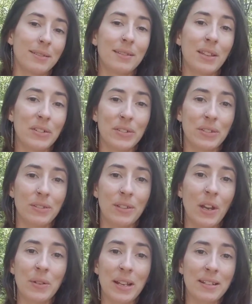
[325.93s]
there's
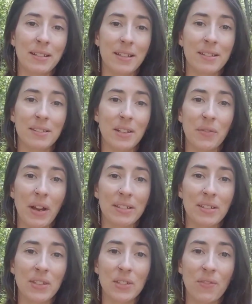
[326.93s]
no need to listen to the
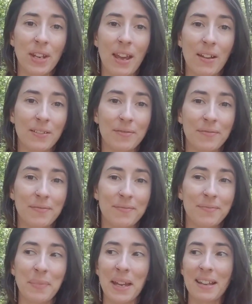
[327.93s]
rest of this video
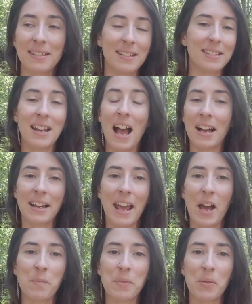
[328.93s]
because it's not going
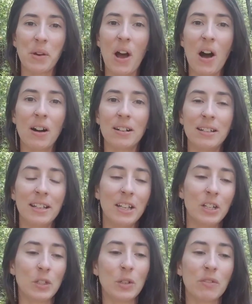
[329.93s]
to help you at all.
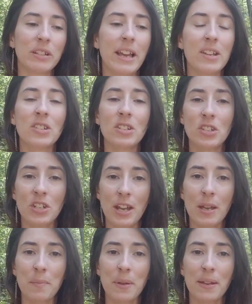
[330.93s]
Your
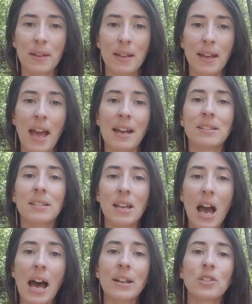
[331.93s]
relationship has
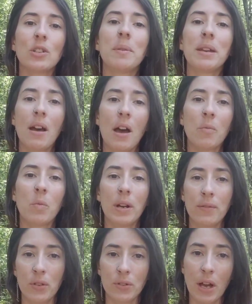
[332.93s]
got to become one
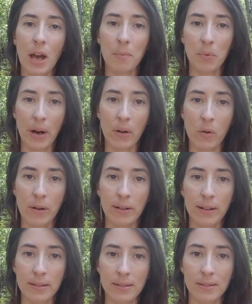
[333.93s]
of your top
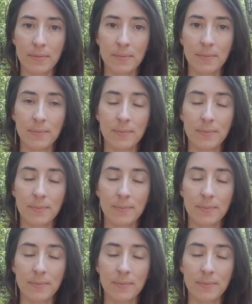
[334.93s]
priorities.